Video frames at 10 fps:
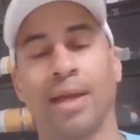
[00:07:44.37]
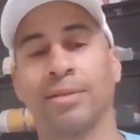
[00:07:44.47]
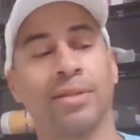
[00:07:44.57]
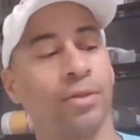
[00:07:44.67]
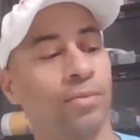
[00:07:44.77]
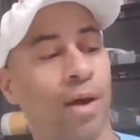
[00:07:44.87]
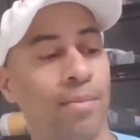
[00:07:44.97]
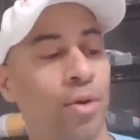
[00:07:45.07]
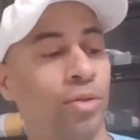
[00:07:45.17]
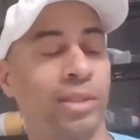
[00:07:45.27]

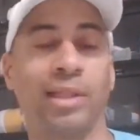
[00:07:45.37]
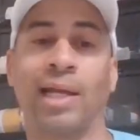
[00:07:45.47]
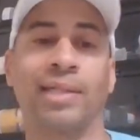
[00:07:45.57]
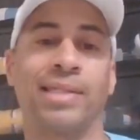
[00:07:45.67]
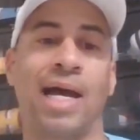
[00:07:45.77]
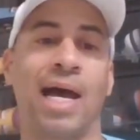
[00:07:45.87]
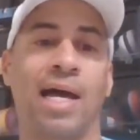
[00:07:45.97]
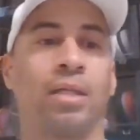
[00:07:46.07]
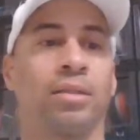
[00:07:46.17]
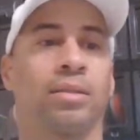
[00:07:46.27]
I'm mostly like,
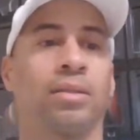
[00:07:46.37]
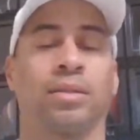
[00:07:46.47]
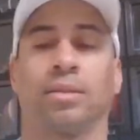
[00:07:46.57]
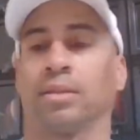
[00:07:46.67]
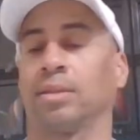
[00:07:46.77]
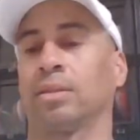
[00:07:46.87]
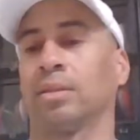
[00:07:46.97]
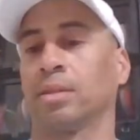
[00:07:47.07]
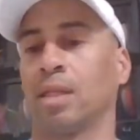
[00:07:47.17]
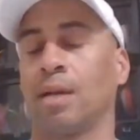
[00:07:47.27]
I
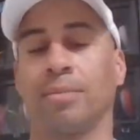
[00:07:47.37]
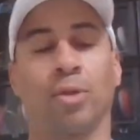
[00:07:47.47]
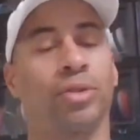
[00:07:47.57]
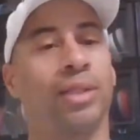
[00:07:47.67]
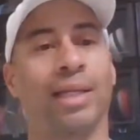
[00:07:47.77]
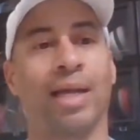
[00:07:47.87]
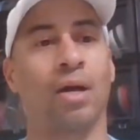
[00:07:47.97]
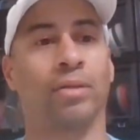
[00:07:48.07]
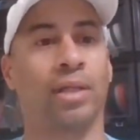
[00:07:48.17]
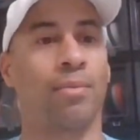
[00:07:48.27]
don't
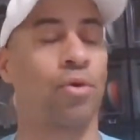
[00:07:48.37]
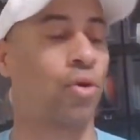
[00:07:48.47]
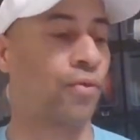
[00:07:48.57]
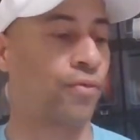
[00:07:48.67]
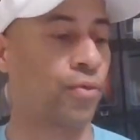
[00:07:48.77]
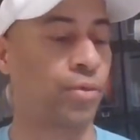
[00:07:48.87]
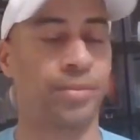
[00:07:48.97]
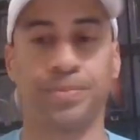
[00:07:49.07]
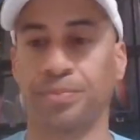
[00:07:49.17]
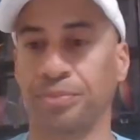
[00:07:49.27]
think I'm going to go for them.